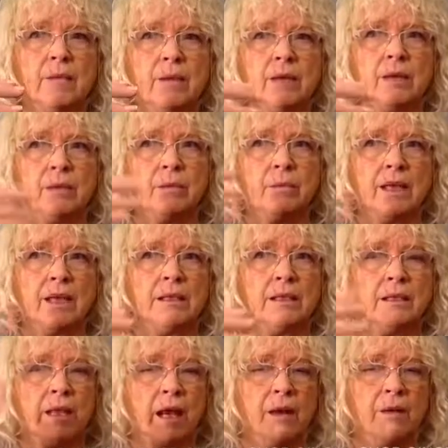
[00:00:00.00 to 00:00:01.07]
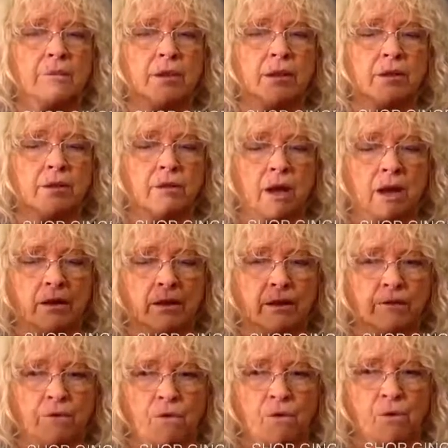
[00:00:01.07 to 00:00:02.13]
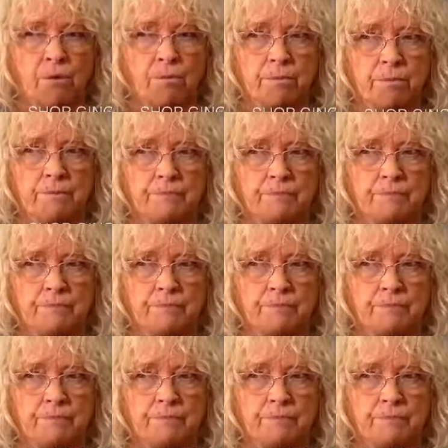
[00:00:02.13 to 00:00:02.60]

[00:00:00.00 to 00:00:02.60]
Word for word: because the masculine helps create the form